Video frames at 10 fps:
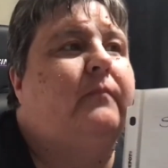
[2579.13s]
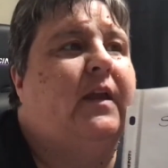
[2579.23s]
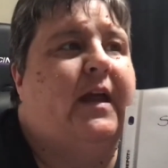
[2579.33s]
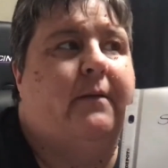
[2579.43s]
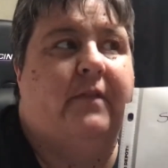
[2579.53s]

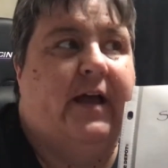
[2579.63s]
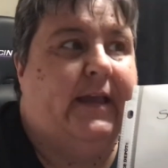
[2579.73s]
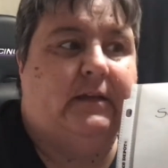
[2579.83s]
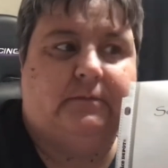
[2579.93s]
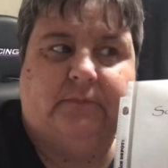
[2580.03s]
And I'm
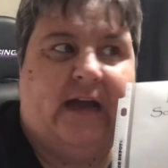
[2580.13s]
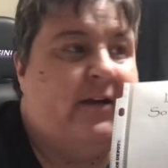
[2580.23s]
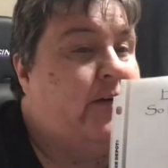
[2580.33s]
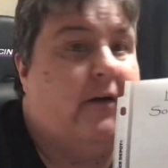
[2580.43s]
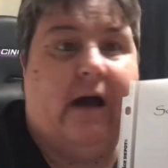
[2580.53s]
like, I
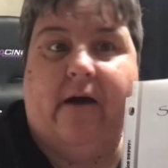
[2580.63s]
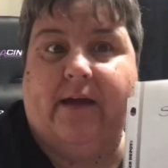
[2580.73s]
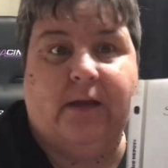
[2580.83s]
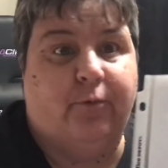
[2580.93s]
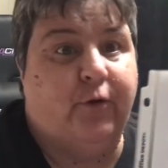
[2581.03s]
don't know how I
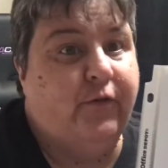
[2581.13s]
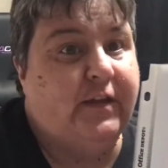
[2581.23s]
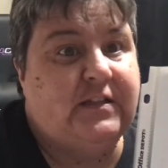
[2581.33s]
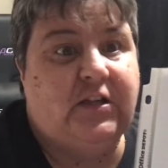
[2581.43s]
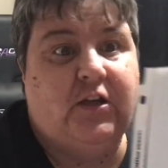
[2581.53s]
can prove
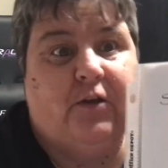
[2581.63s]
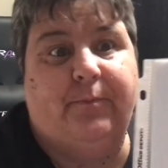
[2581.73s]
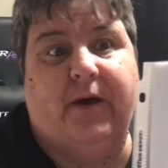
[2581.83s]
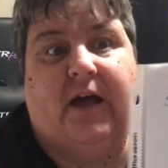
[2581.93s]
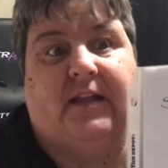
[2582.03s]
this you,
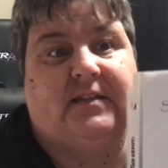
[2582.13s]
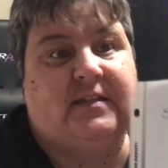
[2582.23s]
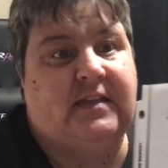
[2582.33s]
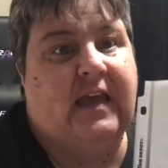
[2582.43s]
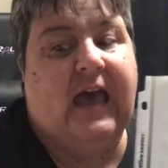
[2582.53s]
but